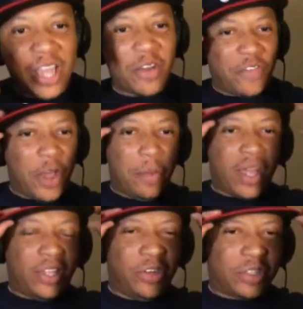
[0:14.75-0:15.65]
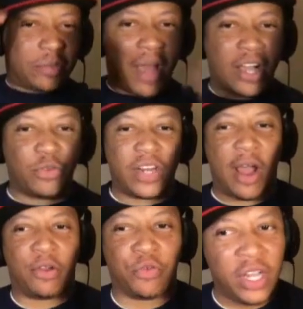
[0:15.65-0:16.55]
You feel me? You know what I'm talking about? Because when
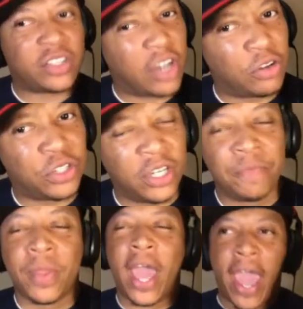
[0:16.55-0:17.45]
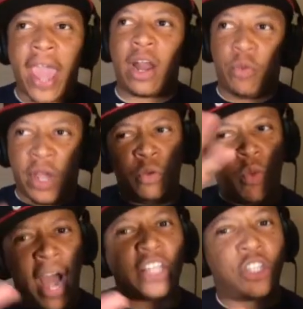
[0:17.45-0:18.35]
I was researching you and I went and
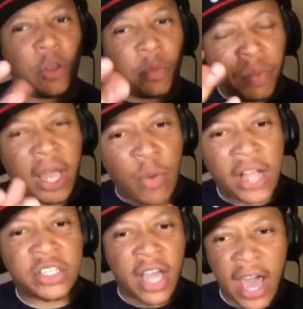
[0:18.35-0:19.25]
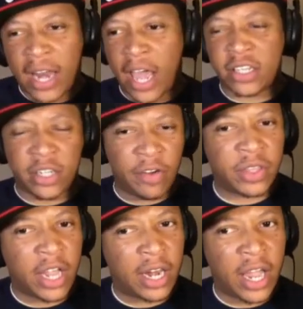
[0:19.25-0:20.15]
watched you play, watch your highlights and
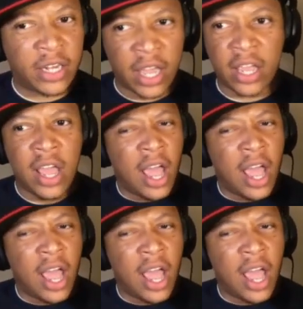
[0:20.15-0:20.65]
everything like that,